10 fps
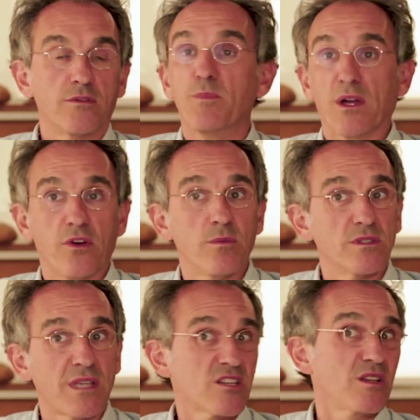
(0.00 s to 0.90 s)

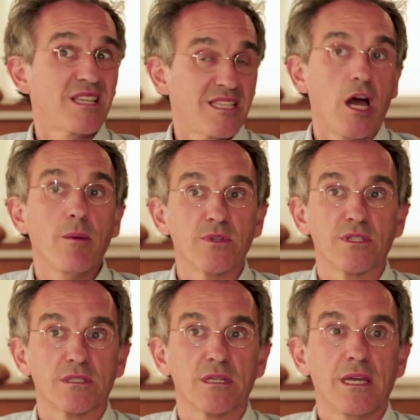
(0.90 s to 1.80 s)
performance. Actually, it is the
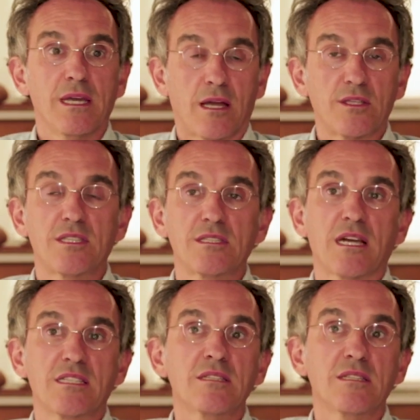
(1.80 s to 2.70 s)
opposite. And this is,
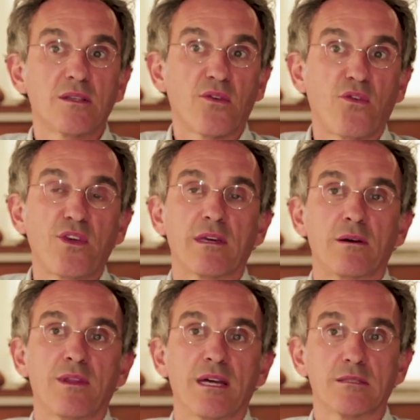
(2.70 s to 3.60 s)
I think, this
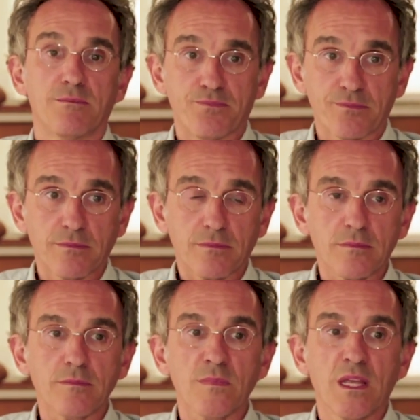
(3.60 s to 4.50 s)
fear that,
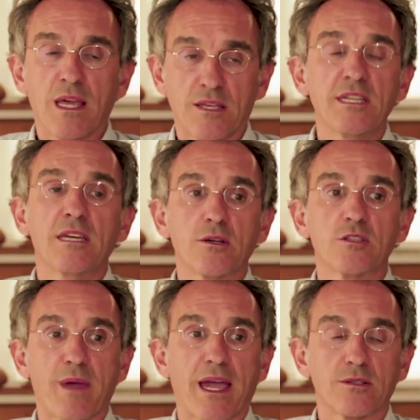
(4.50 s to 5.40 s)
I think it
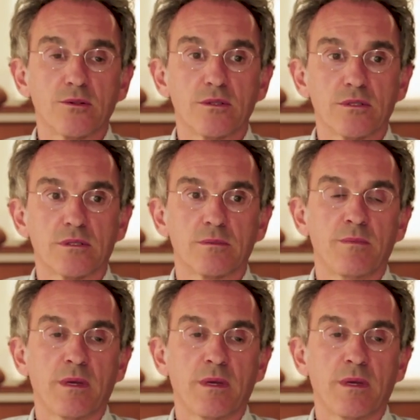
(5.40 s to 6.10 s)
goes back to this